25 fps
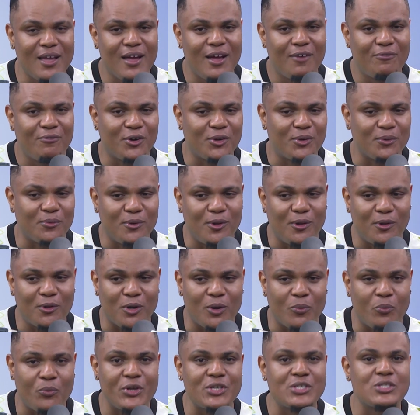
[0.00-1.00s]
for the World
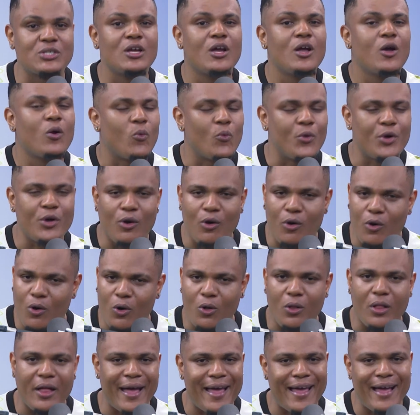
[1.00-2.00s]
Cup, which we
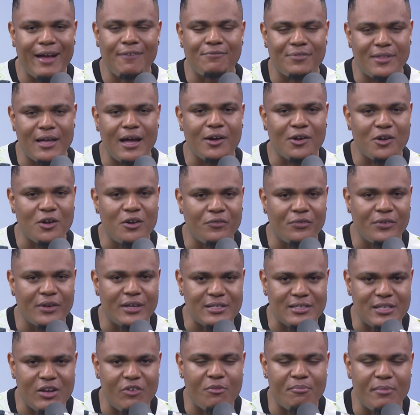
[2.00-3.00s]
all have that
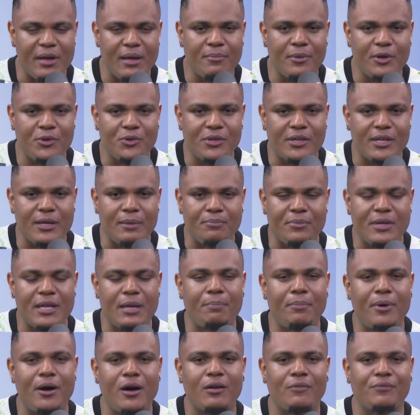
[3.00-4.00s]
confidence. Now remember, you can be a
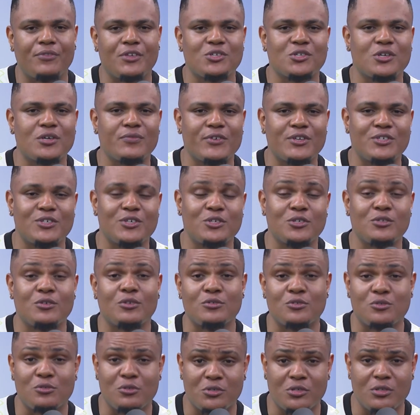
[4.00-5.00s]
part of this conversation on
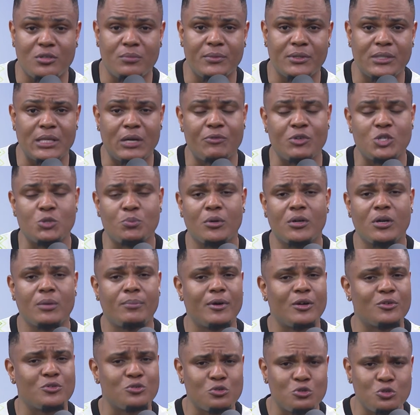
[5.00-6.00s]
social media. We spoke
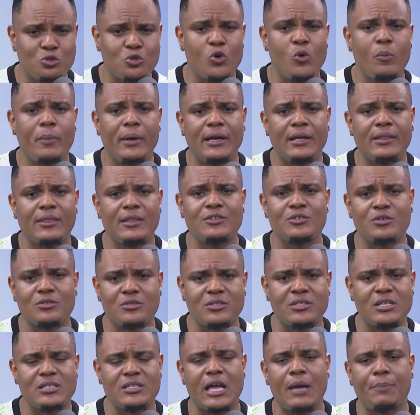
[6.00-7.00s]
about so many things on
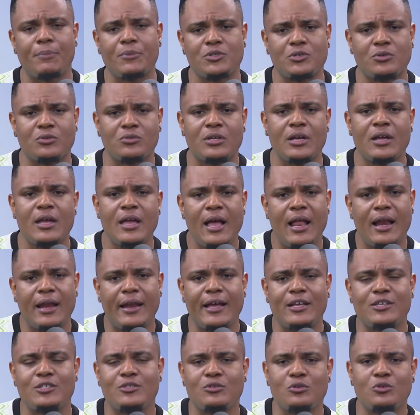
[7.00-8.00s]
today's episode.
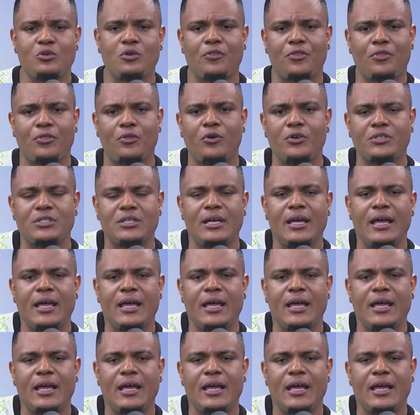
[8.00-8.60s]
Let's know your thoughts